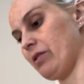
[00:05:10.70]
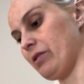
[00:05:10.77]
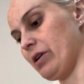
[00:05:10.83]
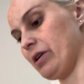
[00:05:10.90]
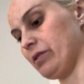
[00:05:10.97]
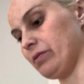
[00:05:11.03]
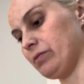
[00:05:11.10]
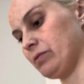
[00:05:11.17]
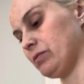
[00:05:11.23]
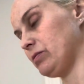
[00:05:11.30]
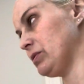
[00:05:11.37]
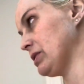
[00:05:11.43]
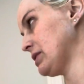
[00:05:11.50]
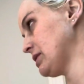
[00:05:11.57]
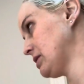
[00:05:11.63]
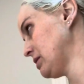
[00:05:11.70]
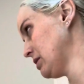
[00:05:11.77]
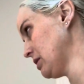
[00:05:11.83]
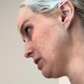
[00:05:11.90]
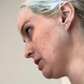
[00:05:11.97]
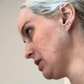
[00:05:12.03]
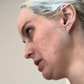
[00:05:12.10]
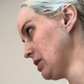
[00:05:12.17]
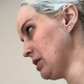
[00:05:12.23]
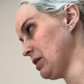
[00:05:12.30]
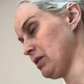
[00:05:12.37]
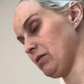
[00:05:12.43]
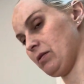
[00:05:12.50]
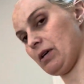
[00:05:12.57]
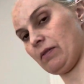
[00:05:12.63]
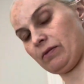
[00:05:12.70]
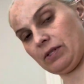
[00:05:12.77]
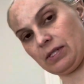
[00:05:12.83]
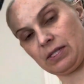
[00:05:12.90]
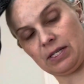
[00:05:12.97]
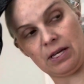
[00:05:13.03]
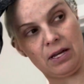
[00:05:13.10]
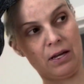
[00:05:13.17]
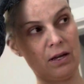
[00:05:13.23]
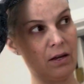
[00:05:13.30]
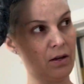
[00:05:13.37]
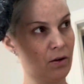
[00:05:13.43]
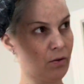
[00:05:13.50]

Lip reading: don't know. We'll have to see